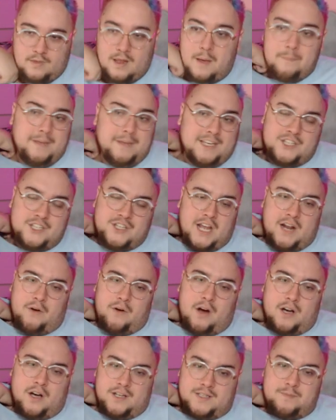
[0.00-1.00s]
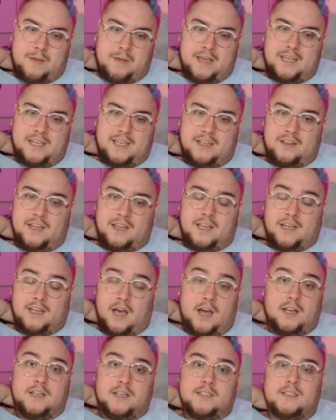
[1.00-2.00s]
because Shadowheart is my healing
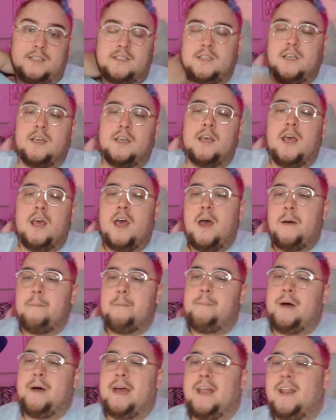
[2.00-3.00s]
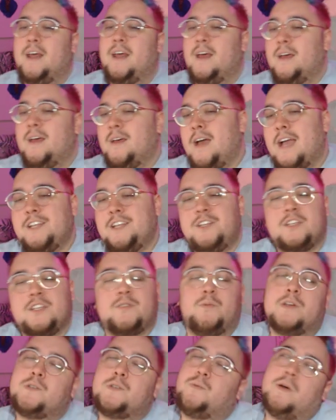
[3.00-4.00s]
goddess. But I just
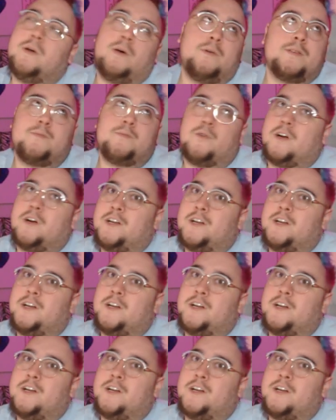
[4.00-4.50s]
wish Will was more